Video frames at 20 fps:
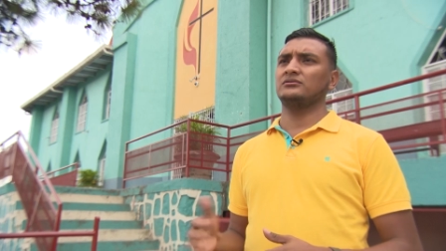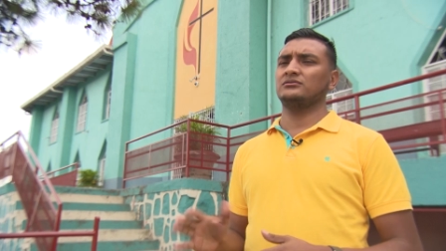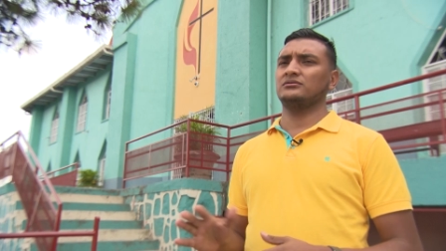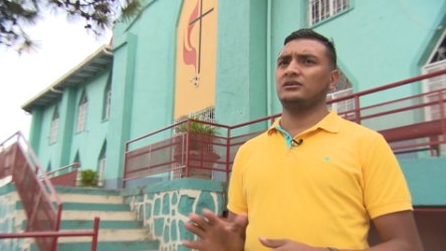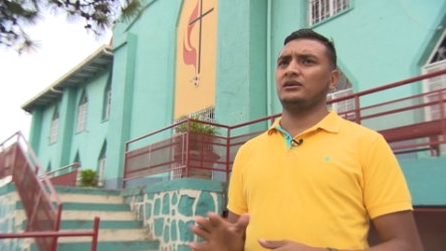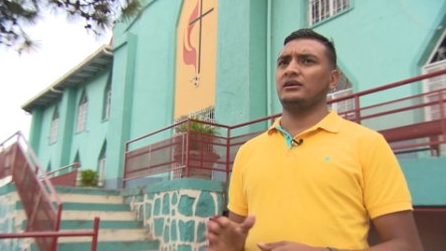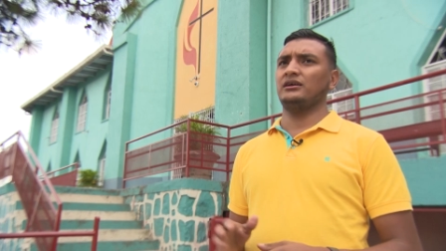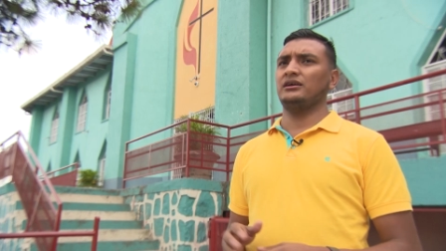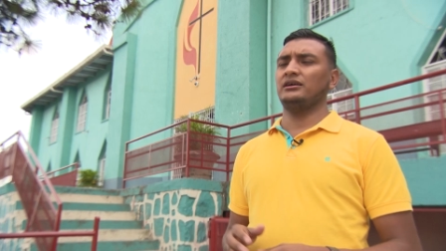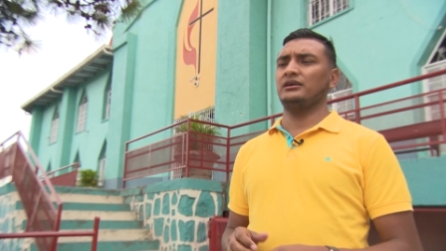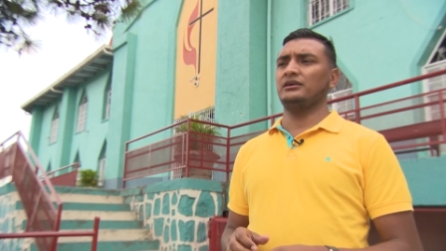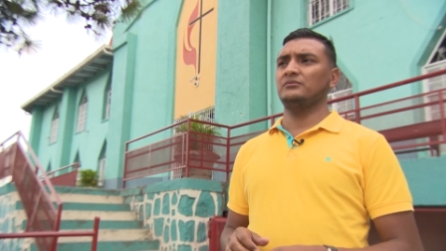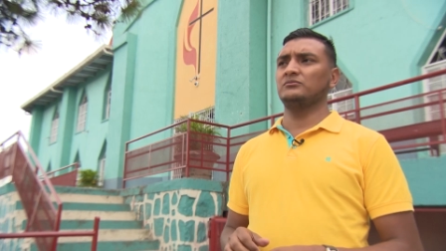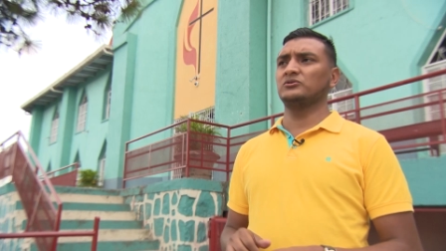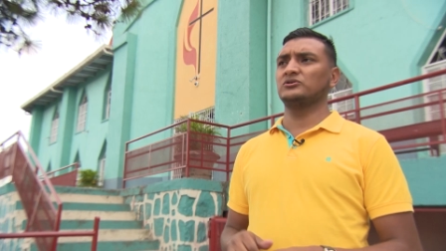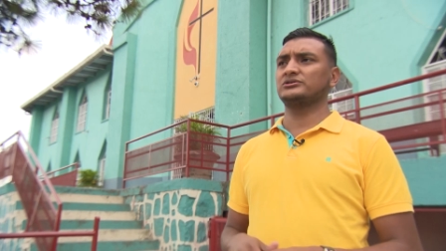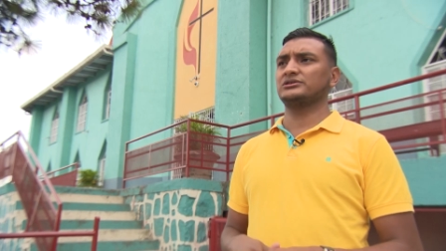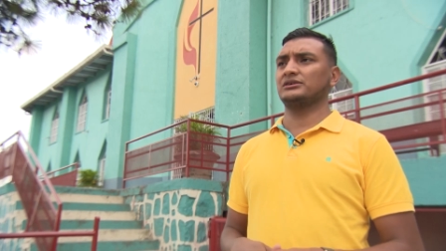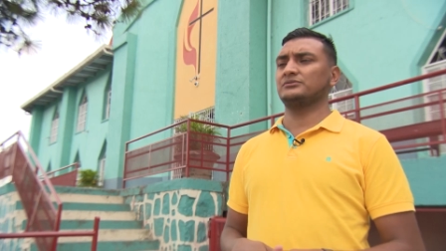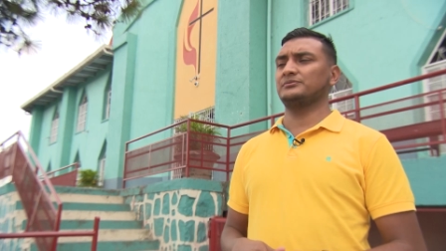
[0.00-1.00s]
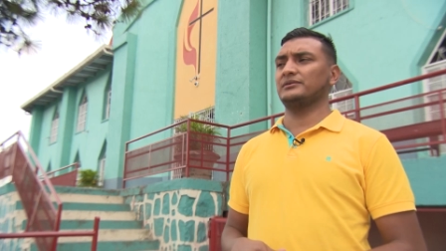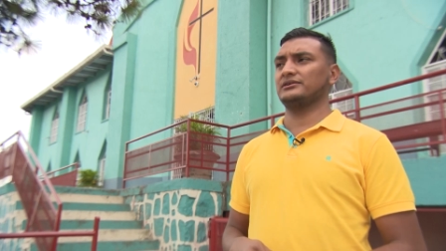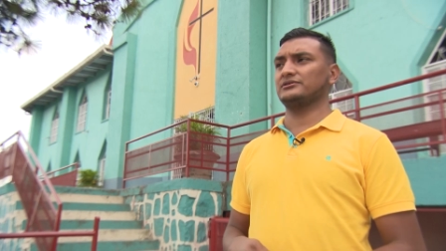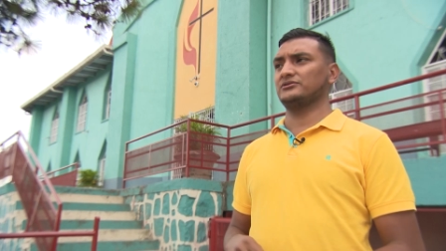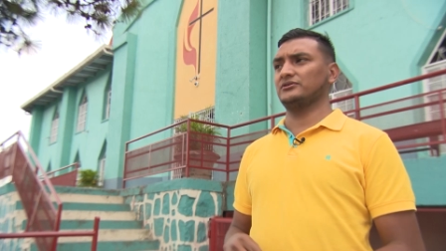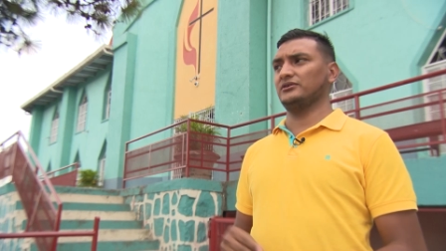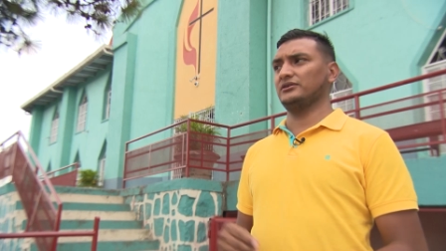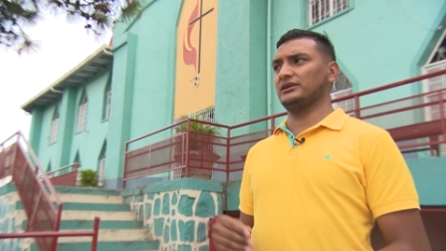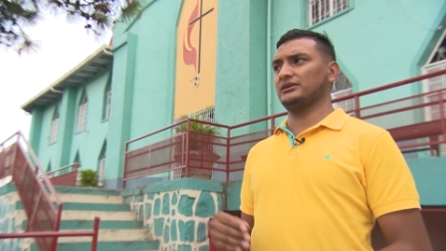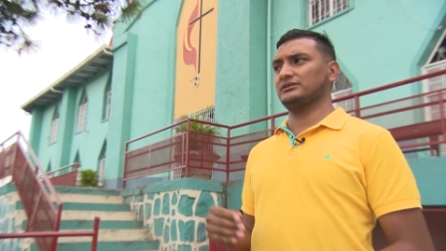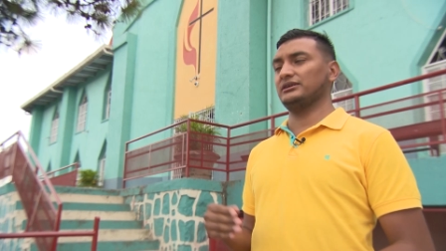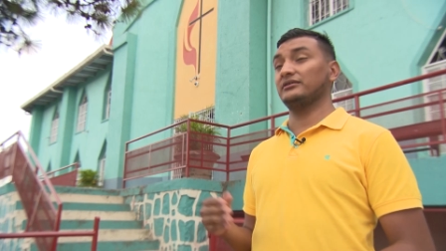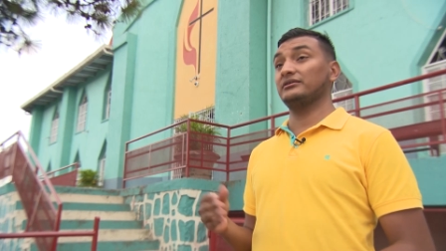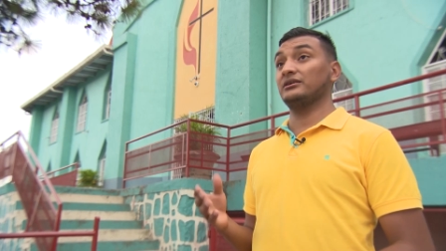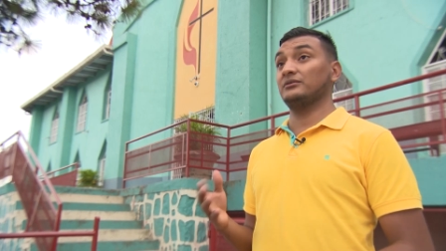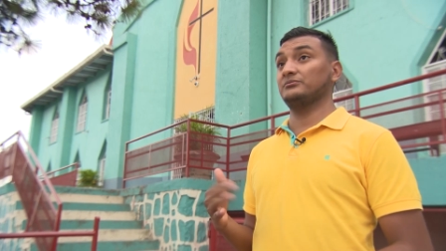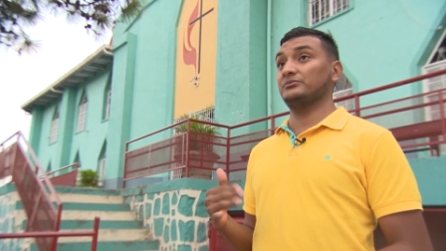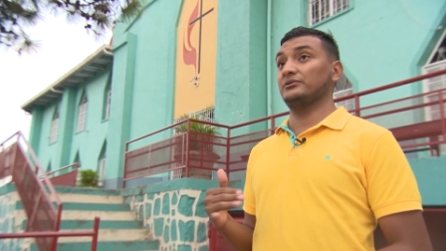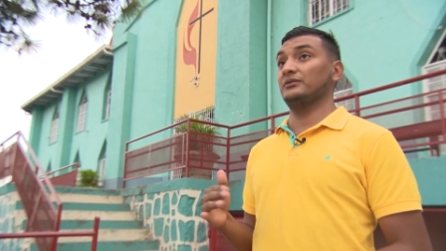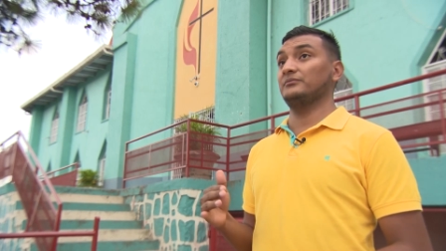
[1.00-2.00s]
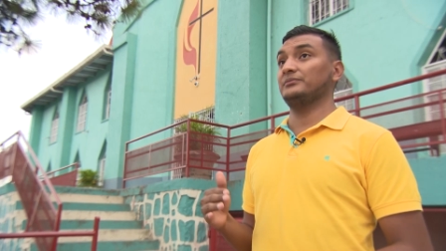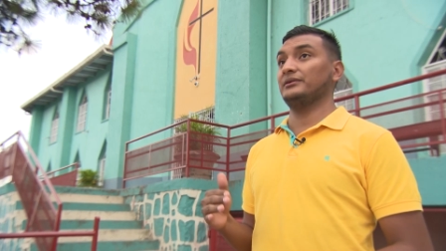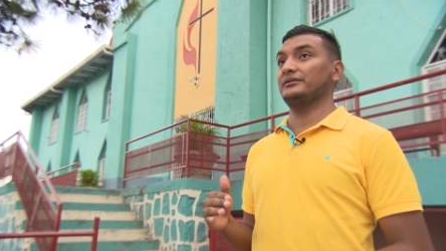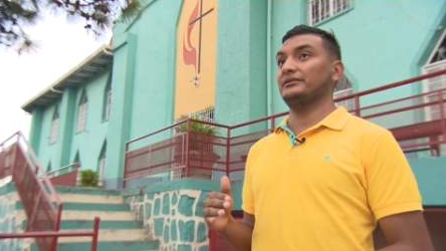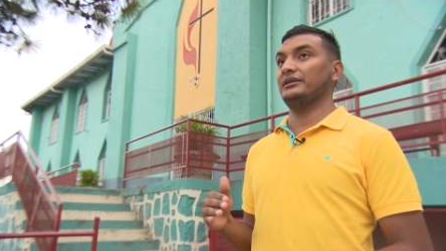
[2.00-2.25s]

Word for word: The loss of jobs nationwide